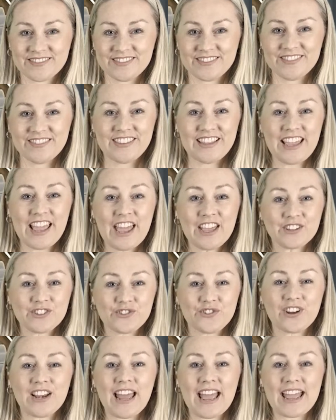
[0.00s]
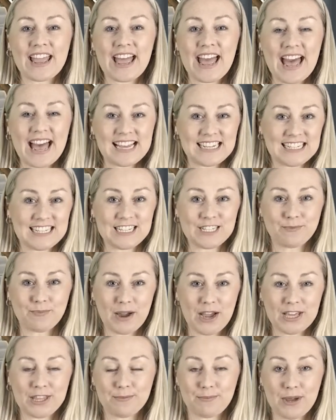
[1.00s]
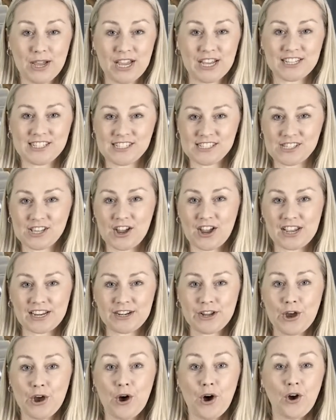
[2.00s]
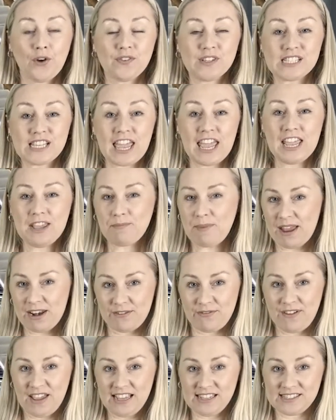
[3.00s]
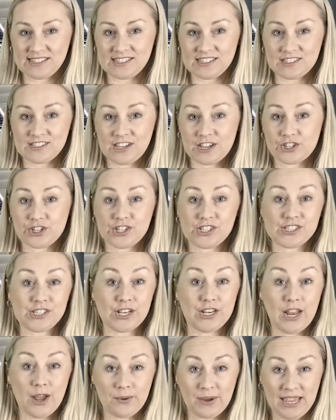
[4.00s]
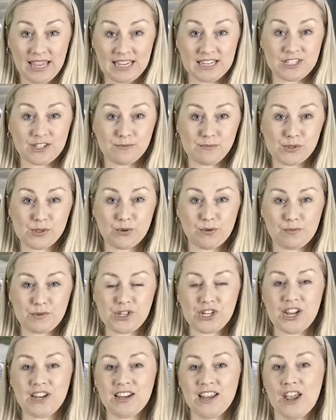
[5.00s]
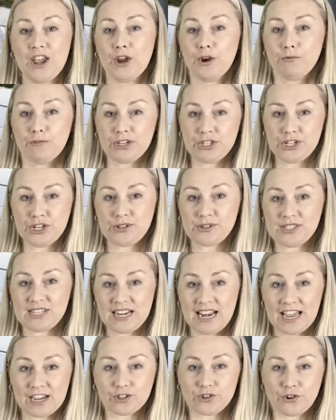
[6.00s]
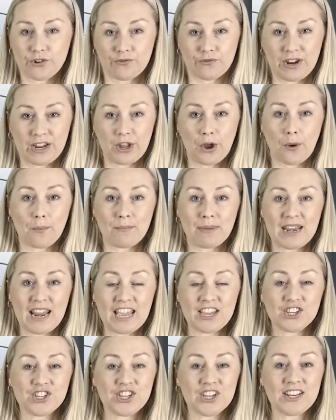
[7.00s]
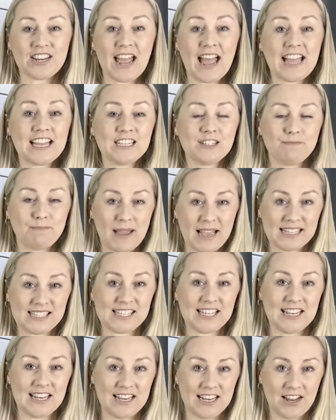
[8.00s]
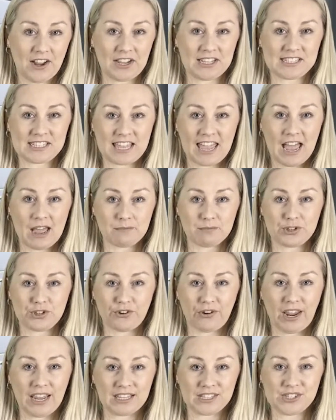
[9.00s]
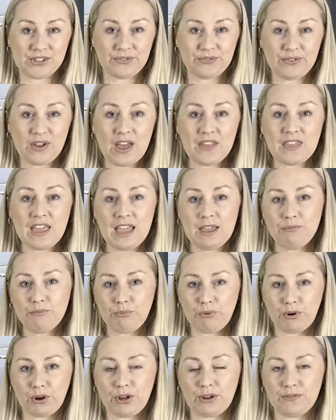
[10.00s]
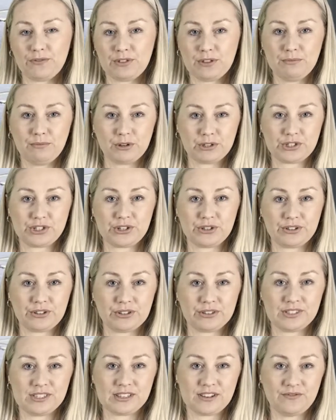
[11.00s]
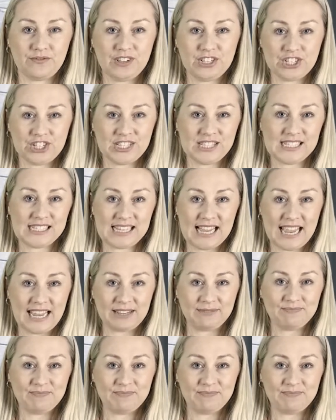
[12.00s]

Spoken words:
The extra layer added by the PERC design offers key benefits such as lower heat absorption, reduced electron recombination, and better light capturing to further improve the module's efficiency.